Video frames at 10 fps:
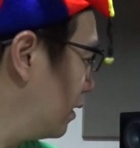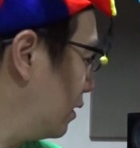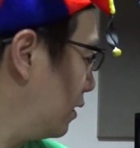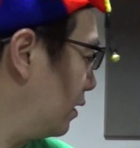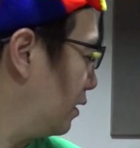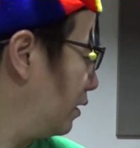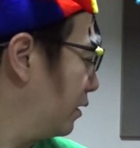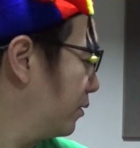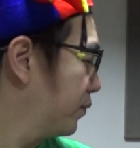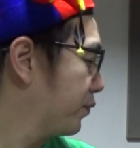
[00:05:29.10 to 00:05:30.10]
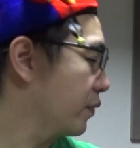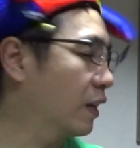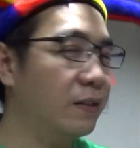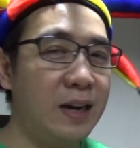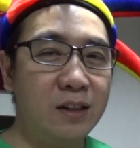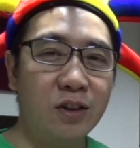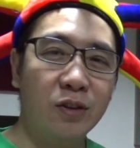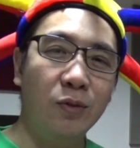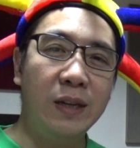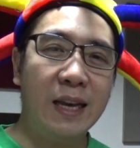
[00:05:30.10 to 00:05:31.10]
the Ragnarok
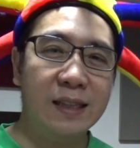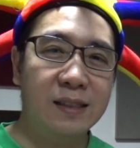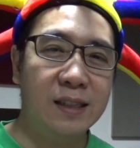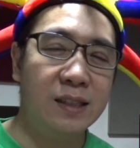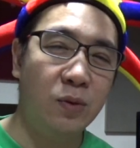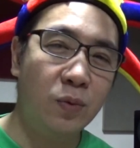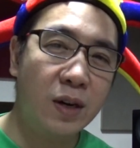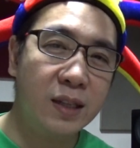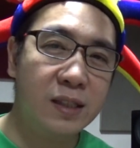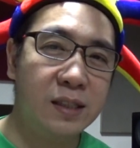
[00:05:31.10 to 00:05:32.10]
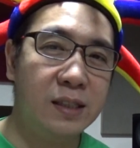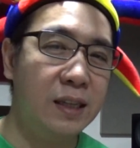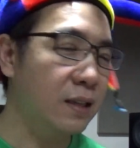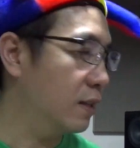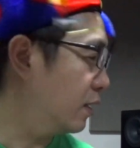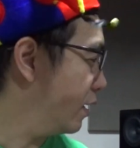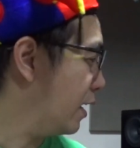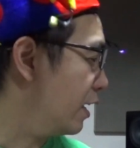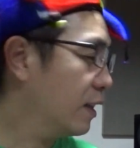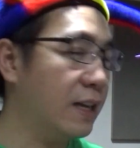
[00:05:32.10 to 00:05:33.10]
only has 60 watts and the
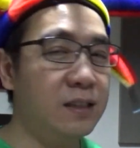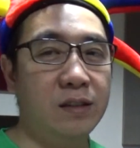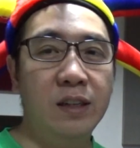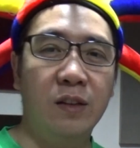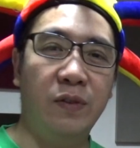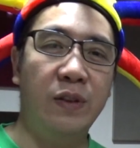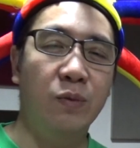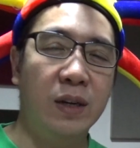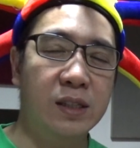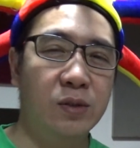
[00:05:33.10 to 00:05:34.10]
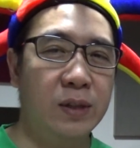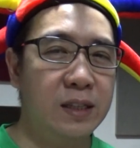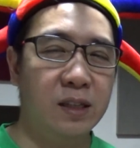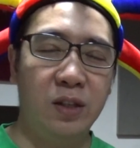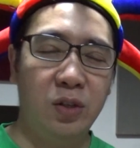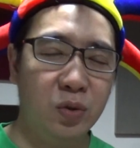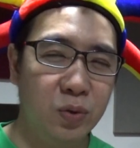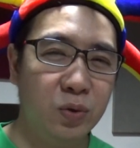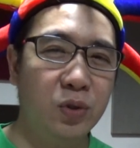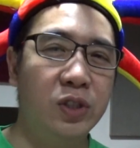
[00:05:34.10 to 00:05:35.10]
Hegel has 150 watts, so that's a
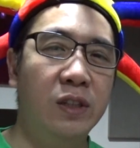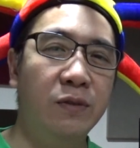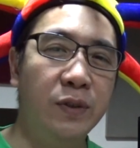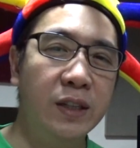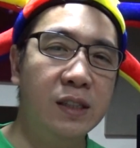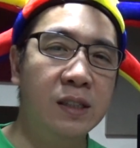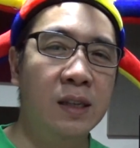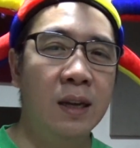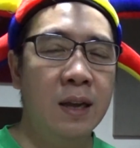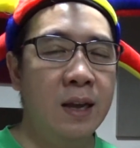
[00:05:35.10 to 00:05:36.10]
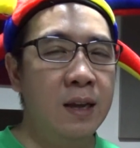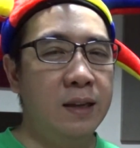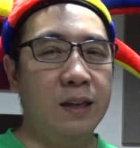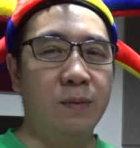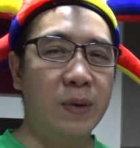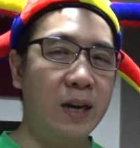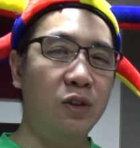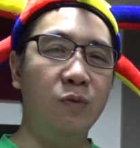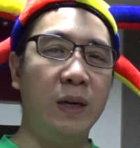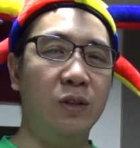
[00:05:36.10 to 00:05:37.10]
huge difference. In my
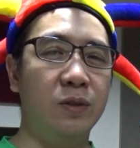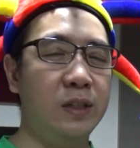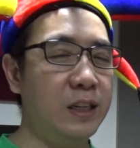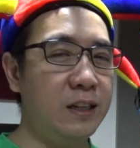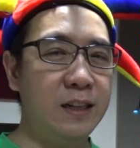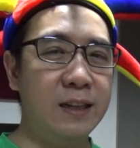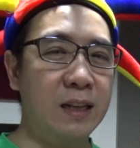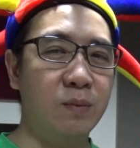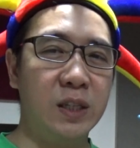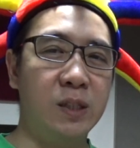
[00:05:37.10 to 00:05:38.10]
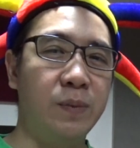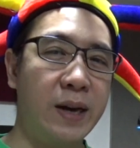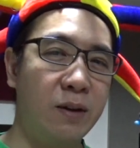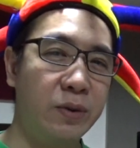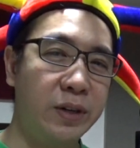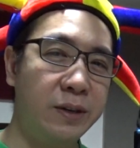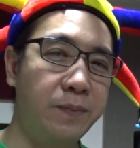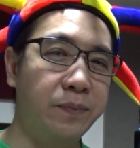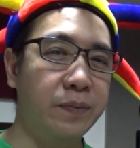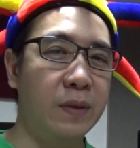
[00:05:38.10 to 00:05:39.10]
room, I don't really need that much power,
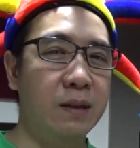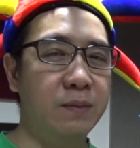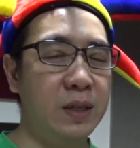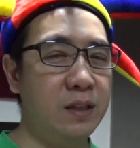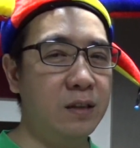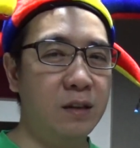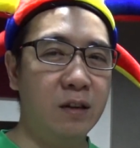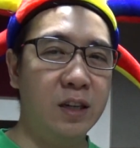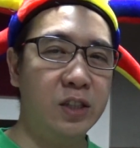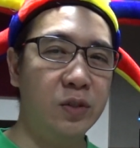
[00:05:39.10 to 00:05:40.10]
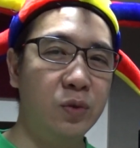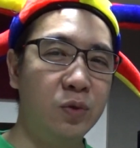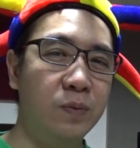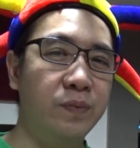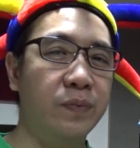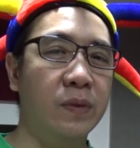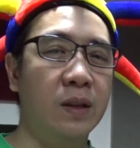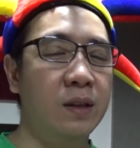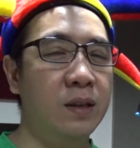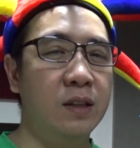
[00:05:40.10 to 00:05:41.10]
but in a larger room,
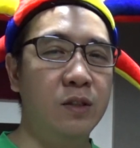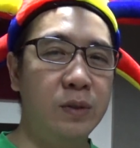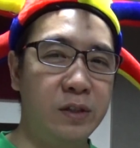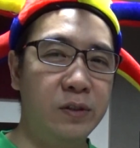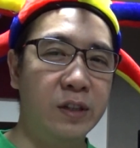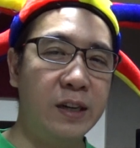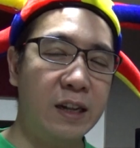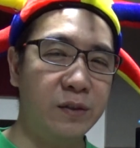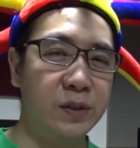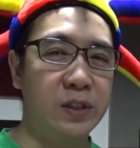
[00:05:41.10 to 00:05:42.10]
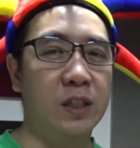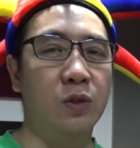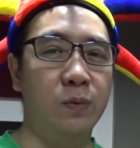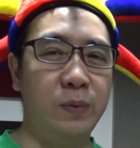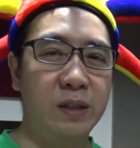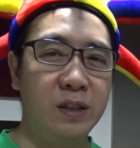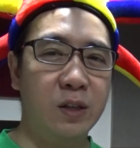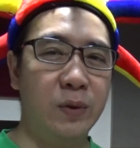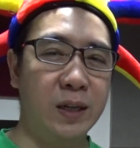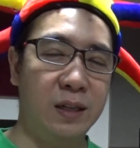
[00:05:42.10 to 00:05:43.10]
you'd run out of shit pretty
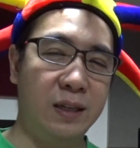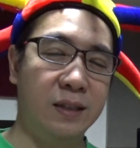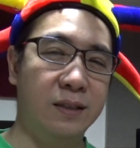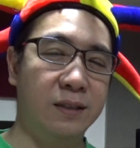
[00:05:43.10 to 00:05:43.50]
quickly.